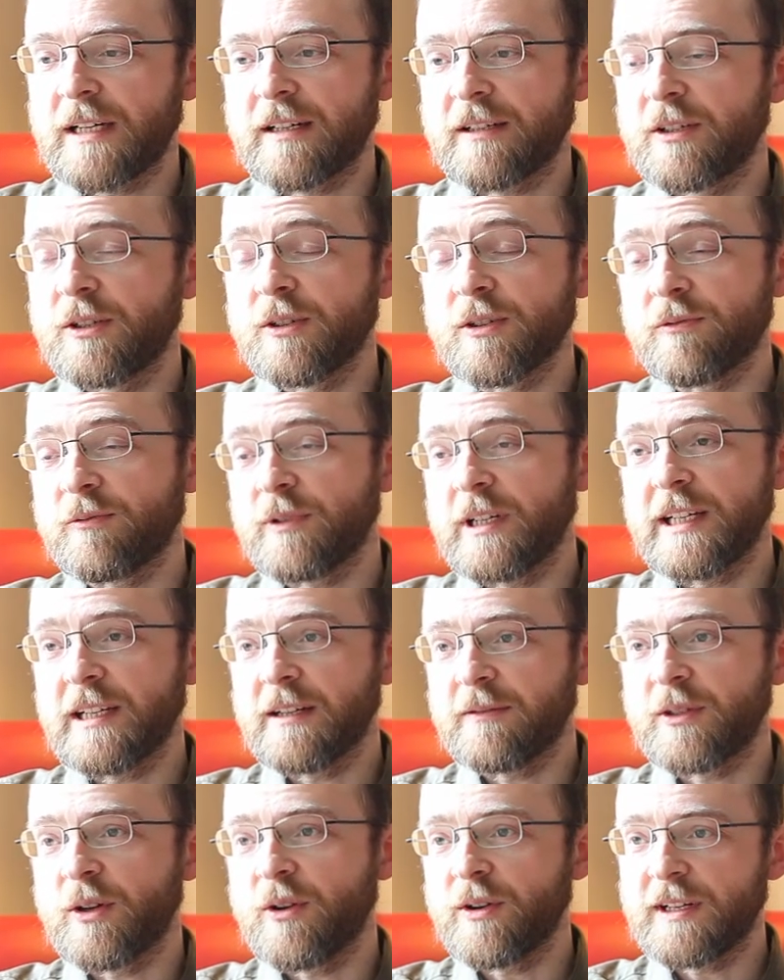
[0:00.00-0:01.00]
couldn't really
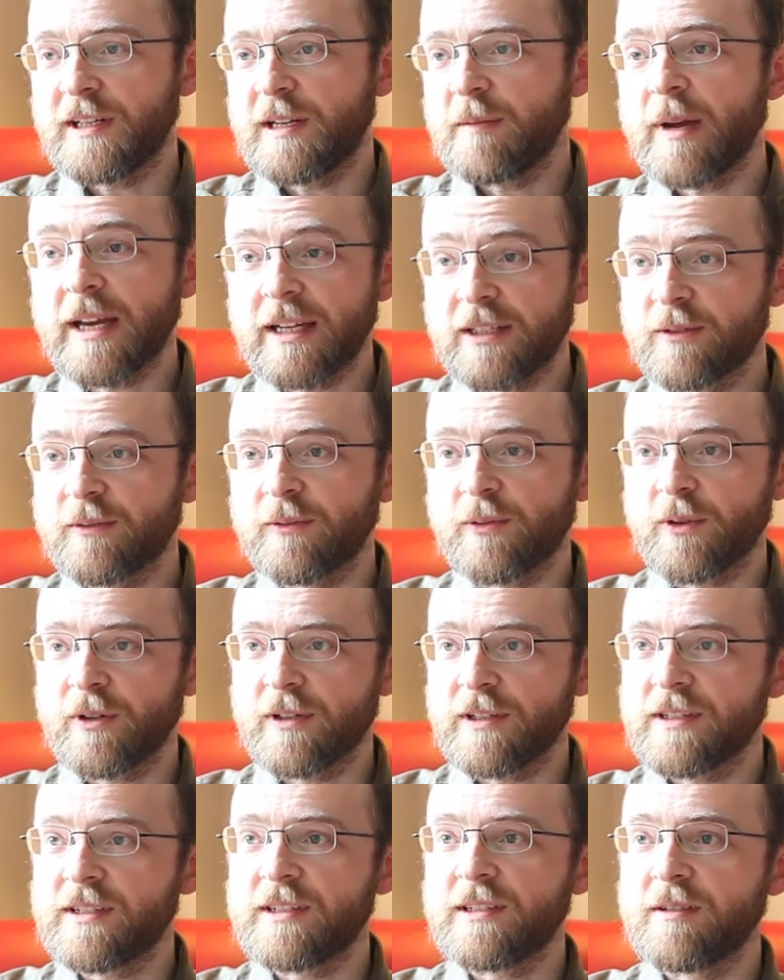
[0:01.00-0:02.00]
have gone any better for
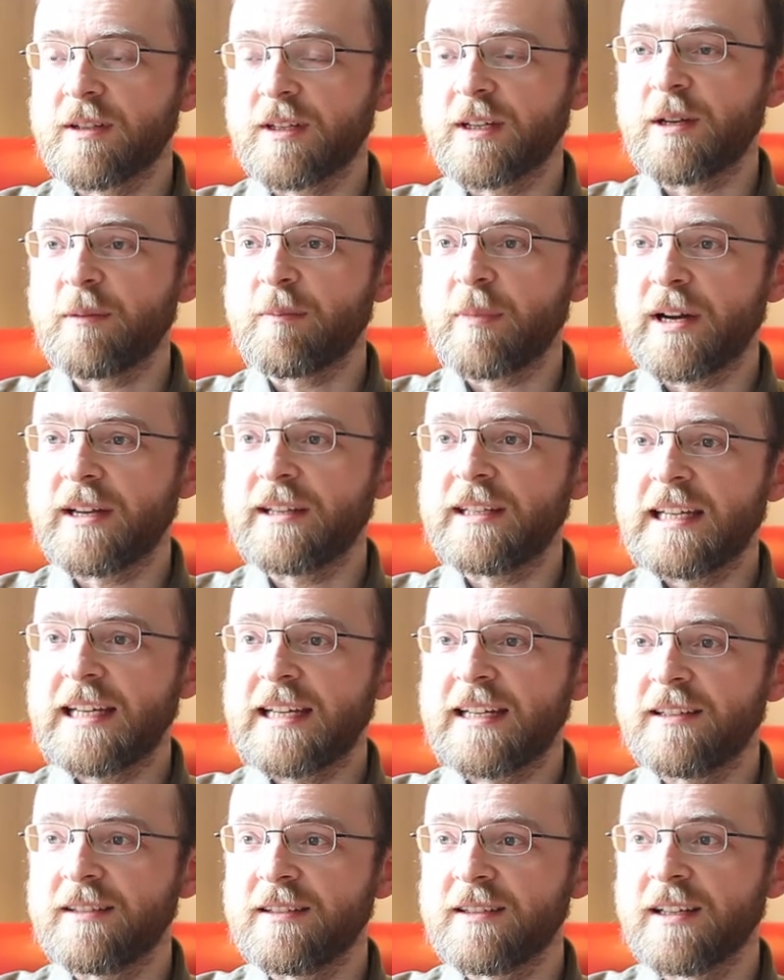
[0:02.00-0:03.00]
us by the
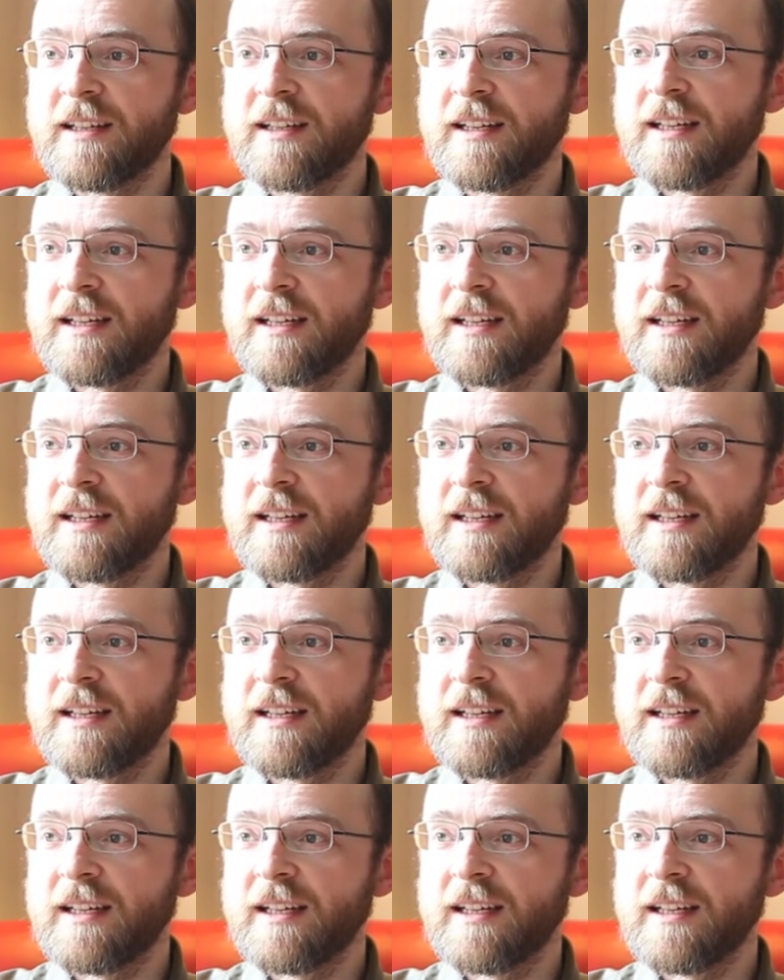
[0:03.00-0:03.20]
end,